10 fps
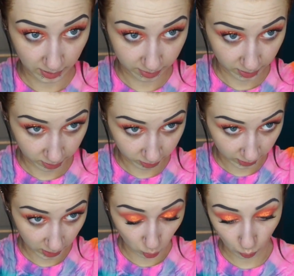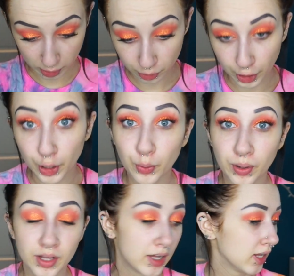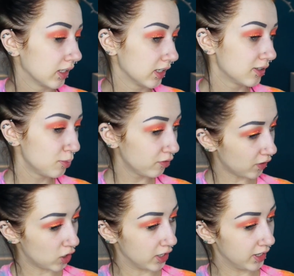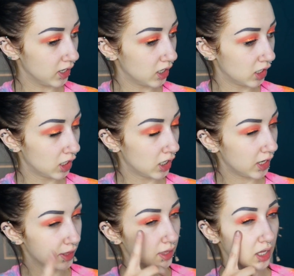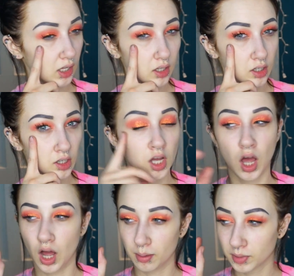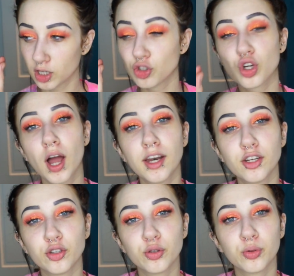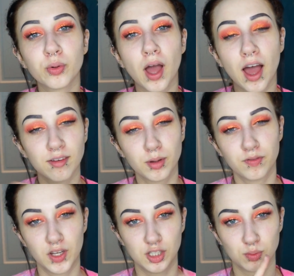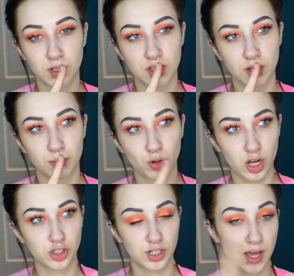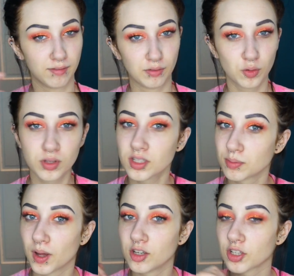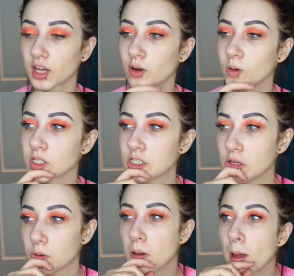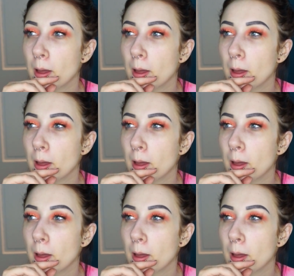now that I look like a weirdo, let's move on. I think I'm gonna try to do half my face with a brush and half of it with a sponge, like I always do.